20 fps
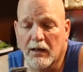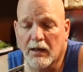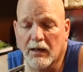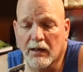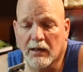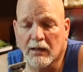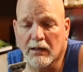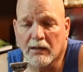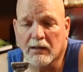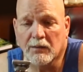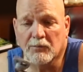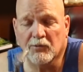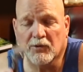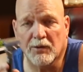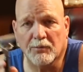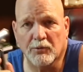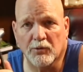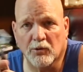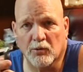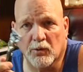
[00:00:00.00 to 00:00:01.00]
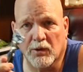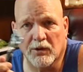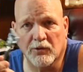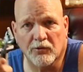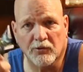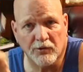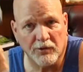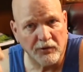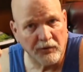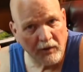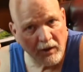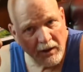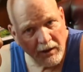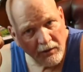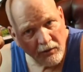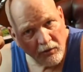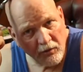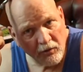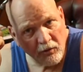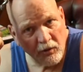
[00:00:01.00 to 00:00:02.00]
and comes up with a razor
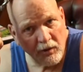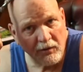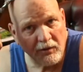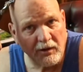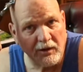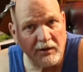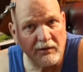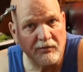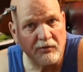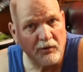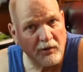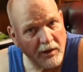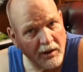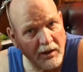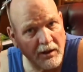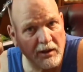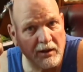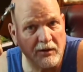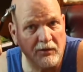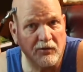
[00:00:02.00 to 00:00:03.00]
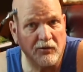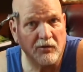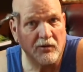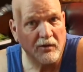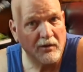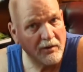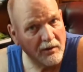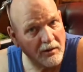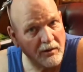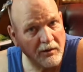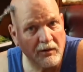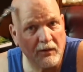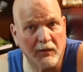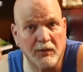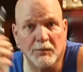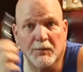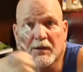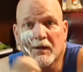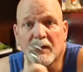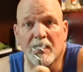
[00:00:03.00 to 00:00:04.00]
designed strictly for the heads. You know what
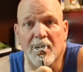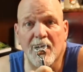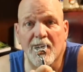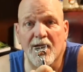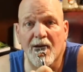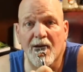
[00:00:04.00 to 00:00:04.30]
I mean?